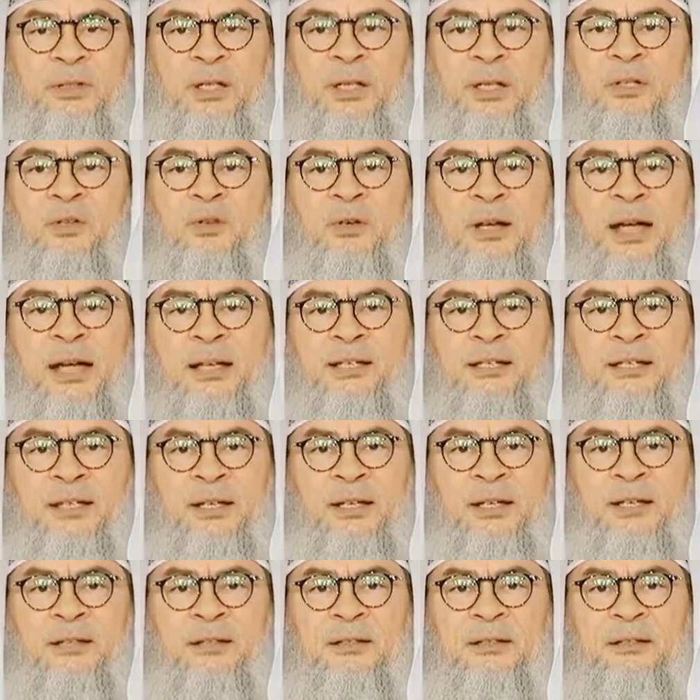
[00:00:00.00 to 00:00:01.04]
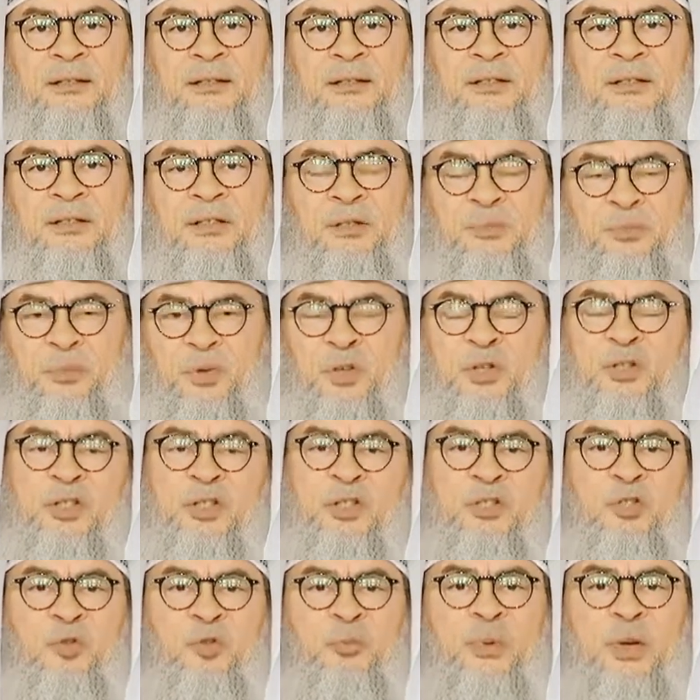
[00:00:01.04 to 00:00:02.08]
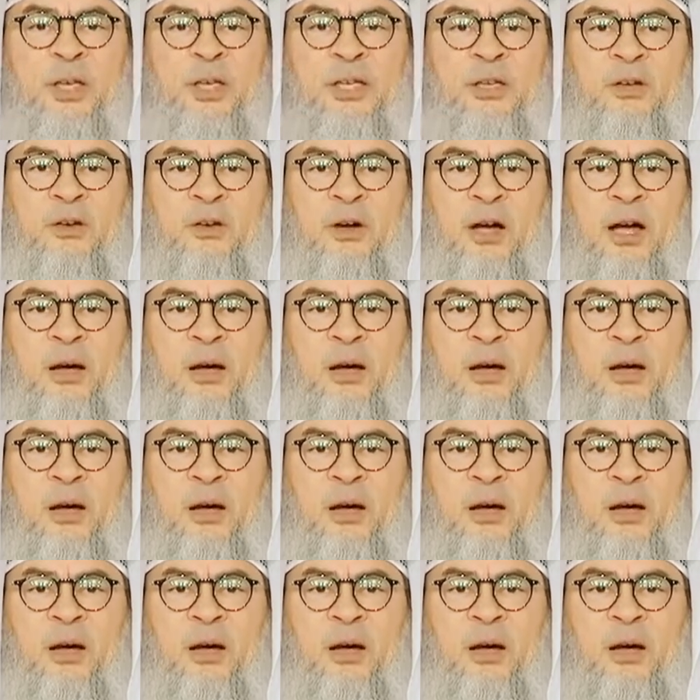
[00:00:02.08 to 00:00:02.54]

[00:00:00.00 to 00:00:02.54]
and you're asking the person to pay you